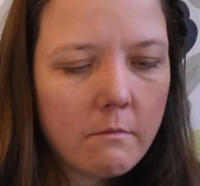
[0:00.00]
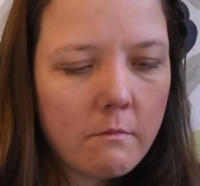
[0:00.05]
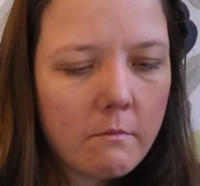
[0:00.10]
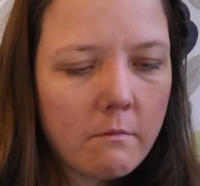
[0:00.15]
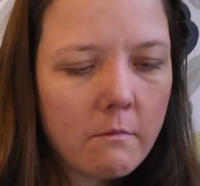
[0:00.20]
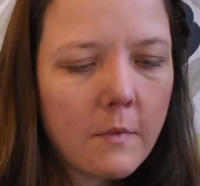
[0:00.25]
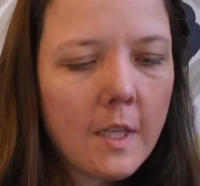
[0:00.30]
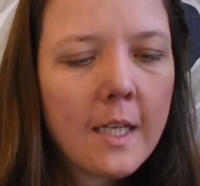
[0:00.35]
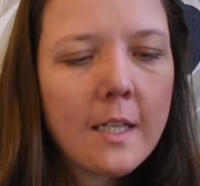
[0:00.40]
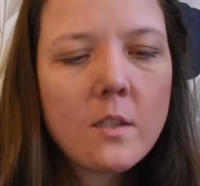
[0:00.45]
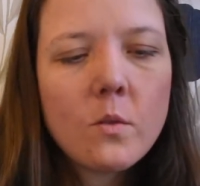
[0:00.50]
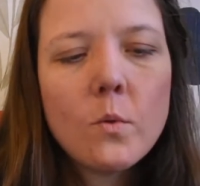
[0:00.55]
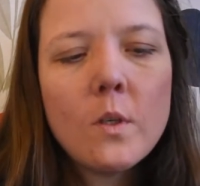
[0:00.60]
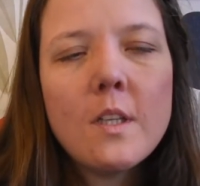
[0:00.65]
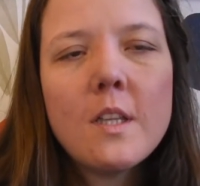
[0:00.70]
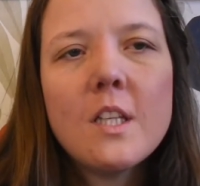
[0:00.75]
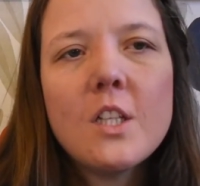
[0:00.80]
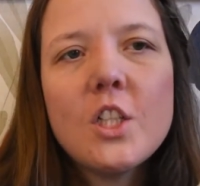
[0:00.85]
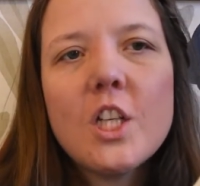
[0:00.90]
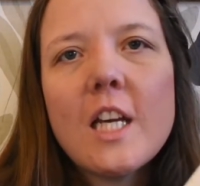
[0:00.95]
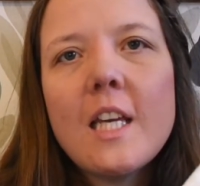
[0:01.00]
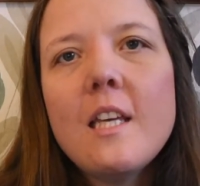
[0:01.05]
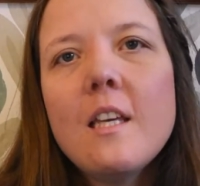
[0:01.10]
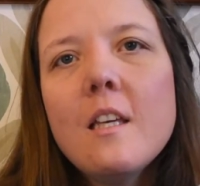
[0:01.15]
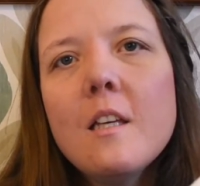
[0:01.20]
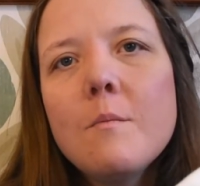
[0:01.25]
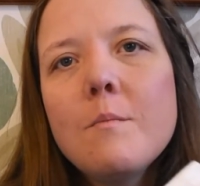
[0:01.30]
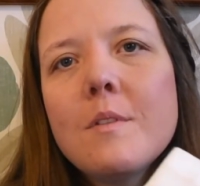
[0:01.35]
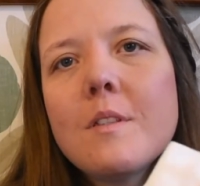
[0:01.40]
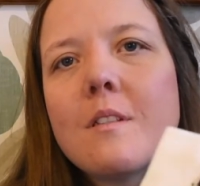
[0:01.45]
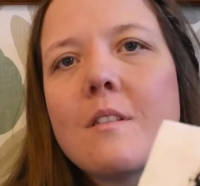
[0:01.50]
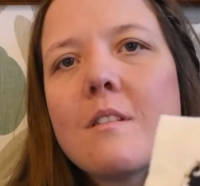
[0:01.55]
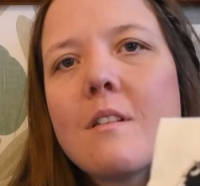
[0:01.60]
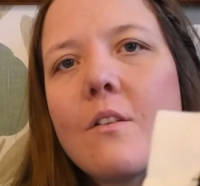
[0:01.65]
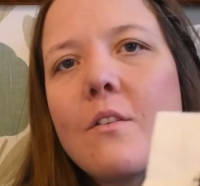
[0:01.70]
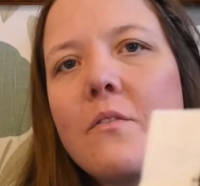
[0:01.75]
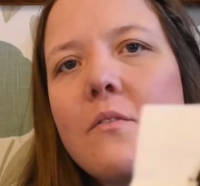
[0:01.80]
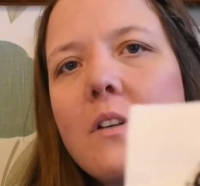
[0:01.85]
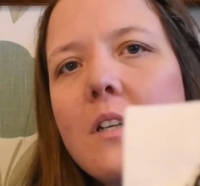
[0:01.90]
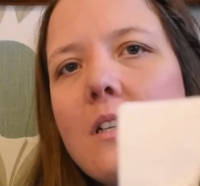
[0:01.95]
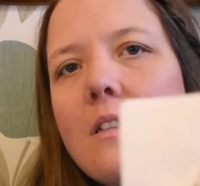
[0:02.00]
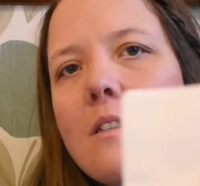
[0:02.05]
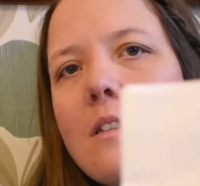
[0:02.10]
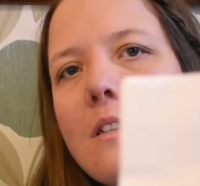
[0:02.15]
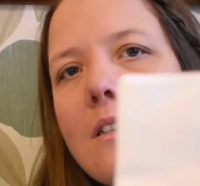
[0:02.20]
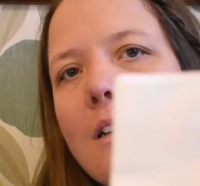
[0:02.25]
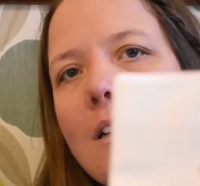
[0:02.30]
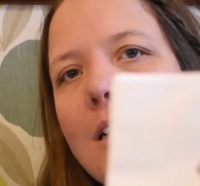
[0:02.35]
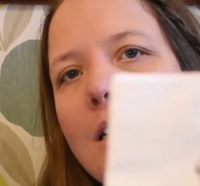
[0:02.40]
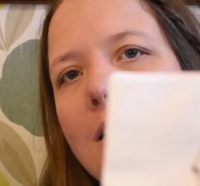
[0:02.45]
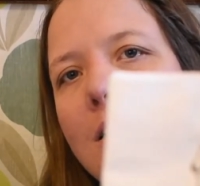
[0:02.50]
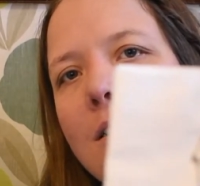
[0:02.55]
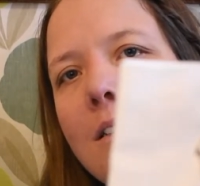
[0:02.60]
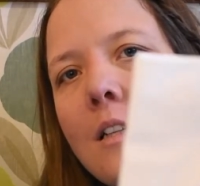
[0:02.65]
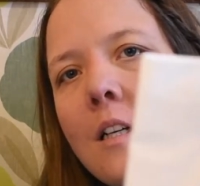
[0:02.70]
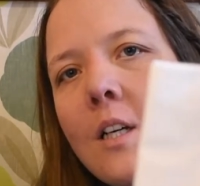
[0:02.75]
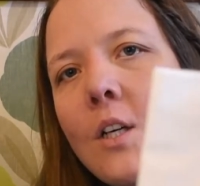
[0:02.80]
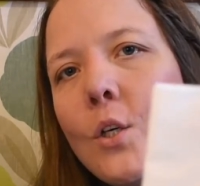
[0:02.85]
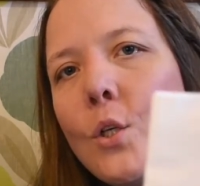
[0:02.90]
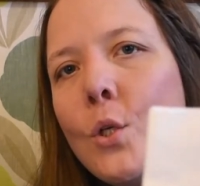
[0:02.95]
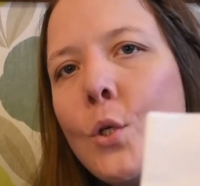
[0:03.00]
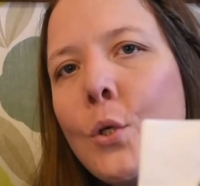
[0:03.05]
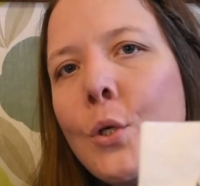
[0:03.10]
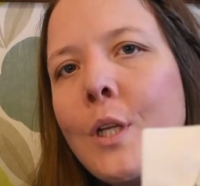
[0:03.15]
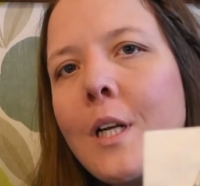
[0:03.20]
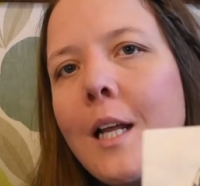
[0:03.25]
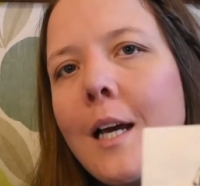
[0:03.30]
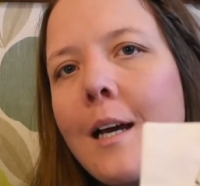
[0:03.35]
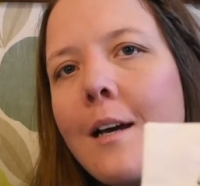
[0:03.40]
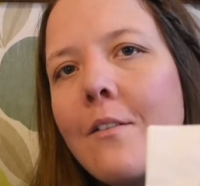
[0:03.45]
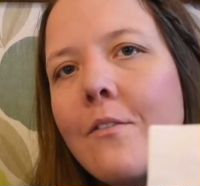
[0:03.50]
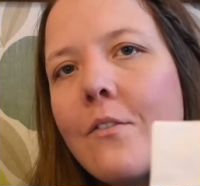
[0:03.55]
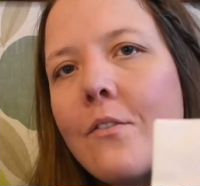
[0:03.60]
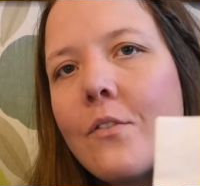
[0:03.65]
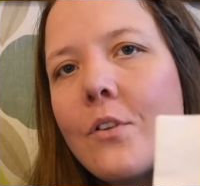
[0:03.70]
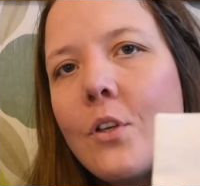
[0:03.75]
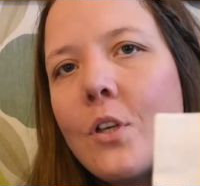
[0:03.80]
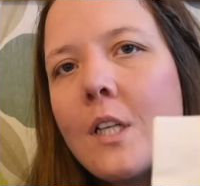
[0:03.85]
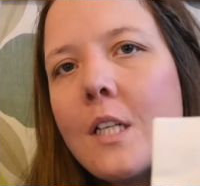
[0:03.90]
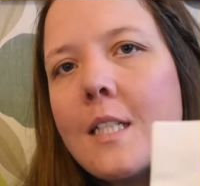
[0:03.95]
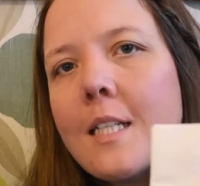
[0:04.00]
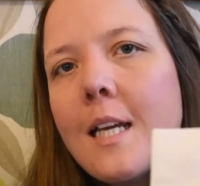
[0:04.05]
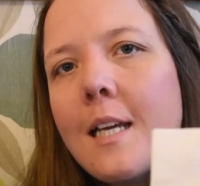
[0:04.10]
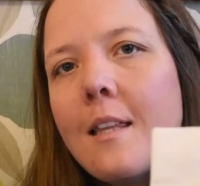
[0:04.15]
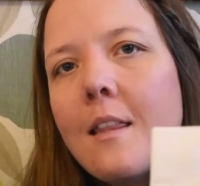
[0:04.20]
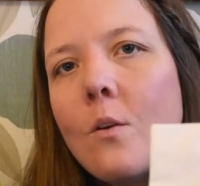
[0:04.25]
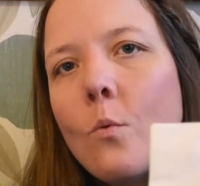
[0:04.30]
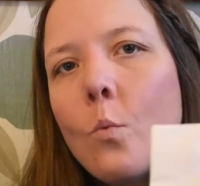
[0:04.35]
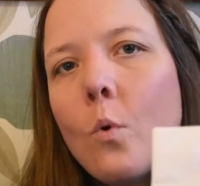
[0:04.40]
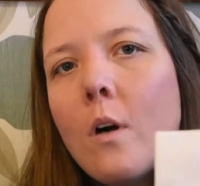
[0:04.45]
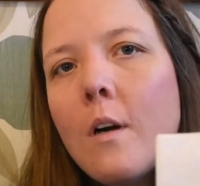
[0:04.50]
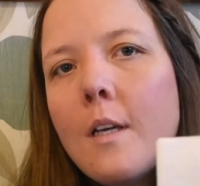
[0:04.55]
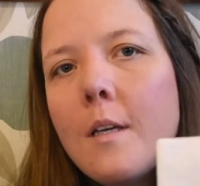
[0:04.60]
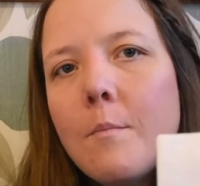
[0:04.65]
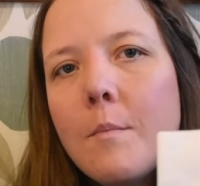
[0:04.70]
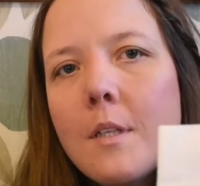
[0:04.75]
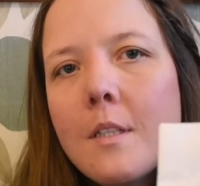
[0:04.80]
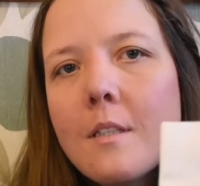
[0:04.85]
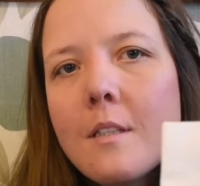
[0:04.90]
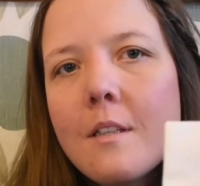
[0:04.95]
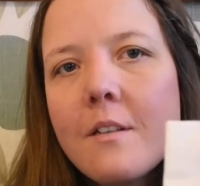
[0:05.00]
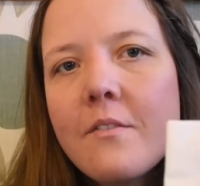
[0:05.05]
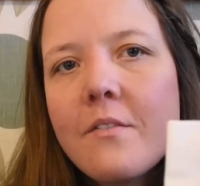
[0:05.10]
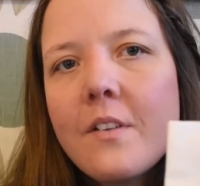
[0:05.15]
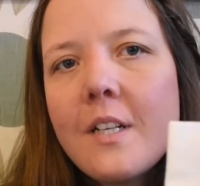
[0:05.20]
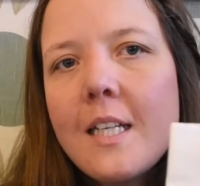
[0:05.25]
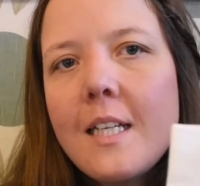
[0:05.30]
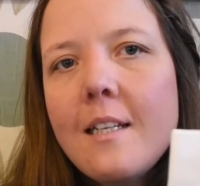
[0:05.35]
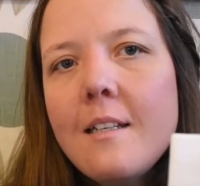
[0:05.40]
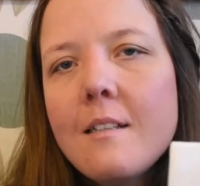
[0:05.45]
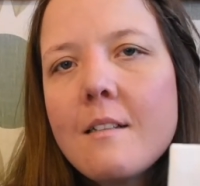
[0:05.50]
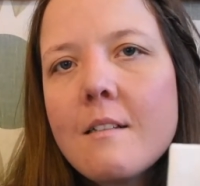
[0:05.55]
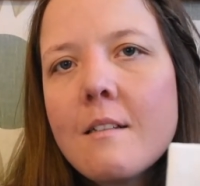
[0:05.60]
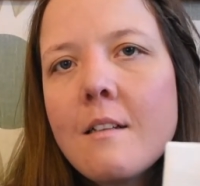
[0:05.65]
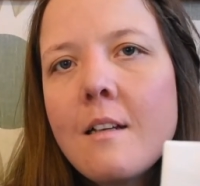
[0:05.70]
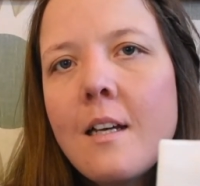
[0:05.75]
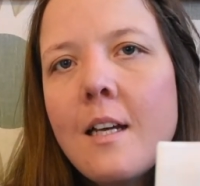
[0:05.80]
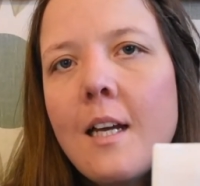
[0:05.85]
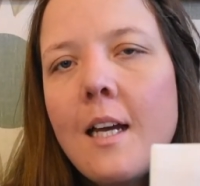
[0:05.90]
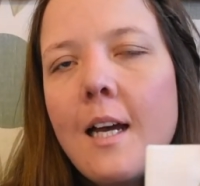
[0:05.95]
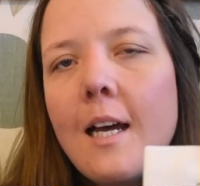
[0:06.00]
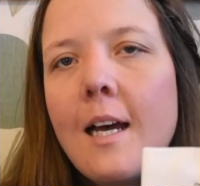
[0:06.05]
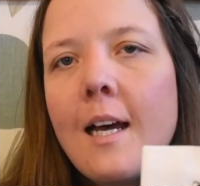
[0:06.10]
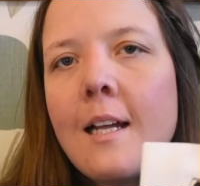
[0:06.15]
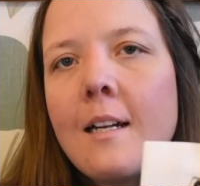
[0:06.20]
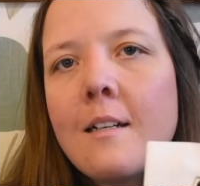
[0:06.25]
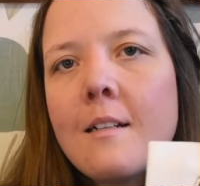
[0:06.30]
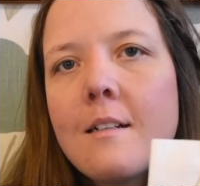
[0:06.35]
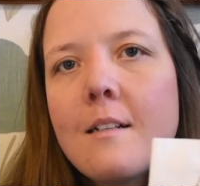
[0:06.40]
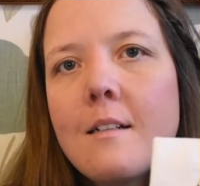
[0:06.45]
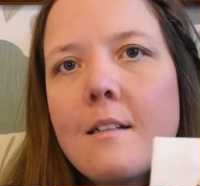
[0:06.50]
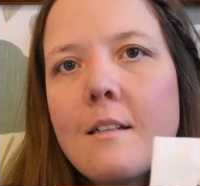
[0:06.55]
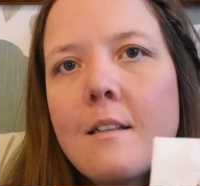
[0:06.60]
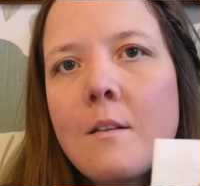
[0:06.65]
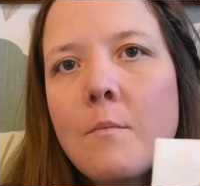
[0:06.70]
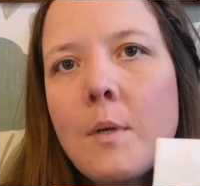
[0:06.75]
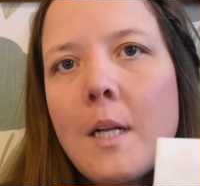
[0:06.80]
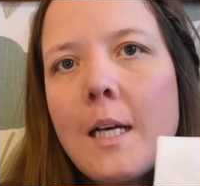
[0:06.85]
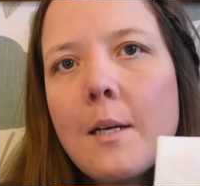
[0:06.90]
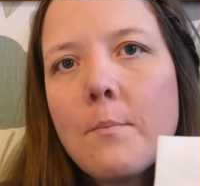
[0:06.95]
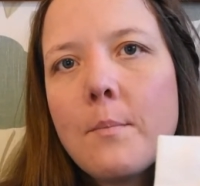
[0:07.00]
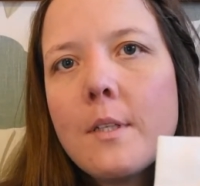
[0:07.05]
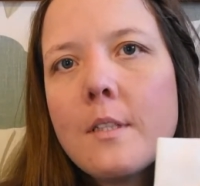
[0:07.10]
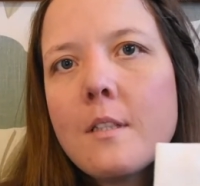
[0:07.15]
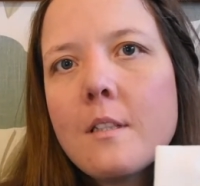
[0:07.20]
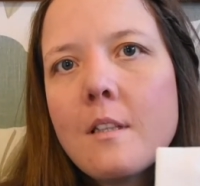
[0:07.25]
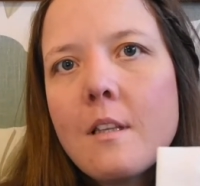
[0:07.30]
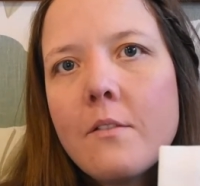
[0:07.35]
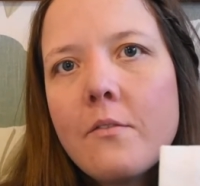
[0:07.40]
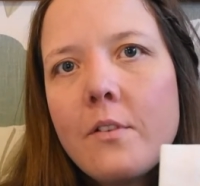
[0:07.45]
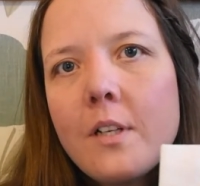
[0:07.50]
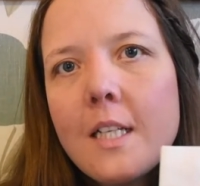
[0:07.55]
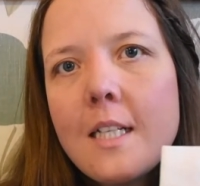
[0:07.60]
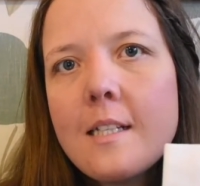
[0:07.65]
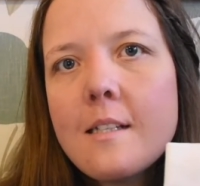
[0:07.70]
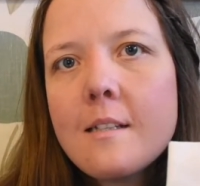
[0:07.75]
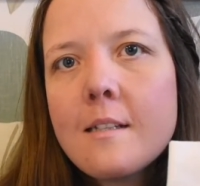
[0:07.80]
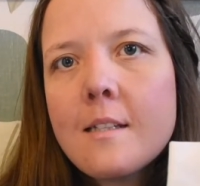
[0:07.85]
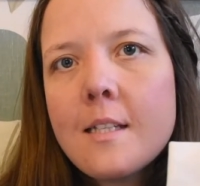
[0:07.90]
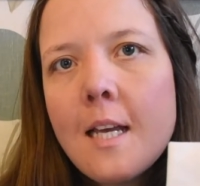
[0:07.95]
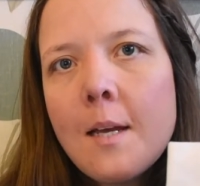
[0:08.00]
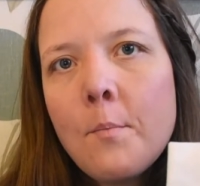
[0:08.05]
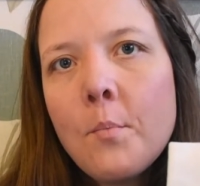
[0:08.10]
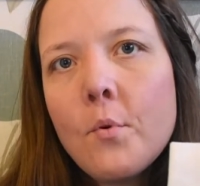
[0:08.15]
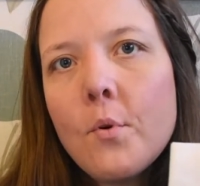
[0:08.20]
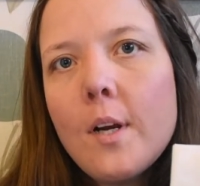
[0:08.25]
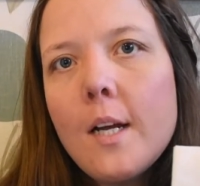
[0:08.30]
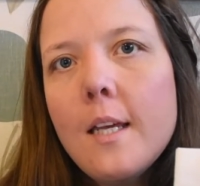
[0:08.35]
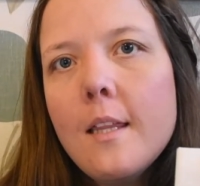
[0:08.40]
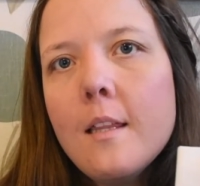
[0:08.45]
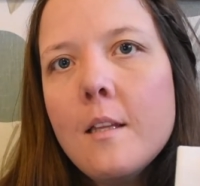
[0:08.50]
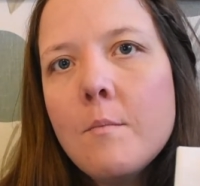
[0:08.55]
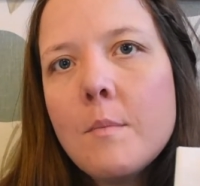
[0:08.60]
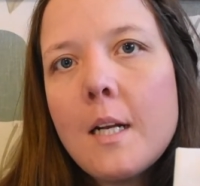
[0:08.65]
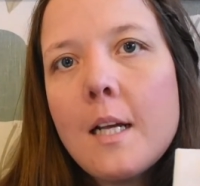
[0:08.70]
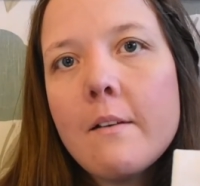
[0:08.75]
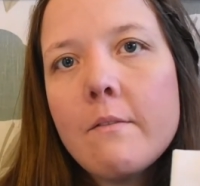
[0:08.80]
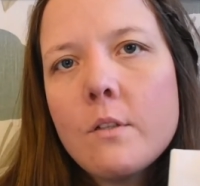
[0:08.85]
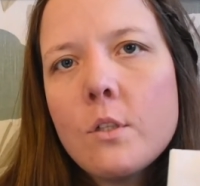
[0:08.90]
That's why the Jacobs is so versatile. You can take the white bit of the fleece and the black bits of the fleece and separate them and have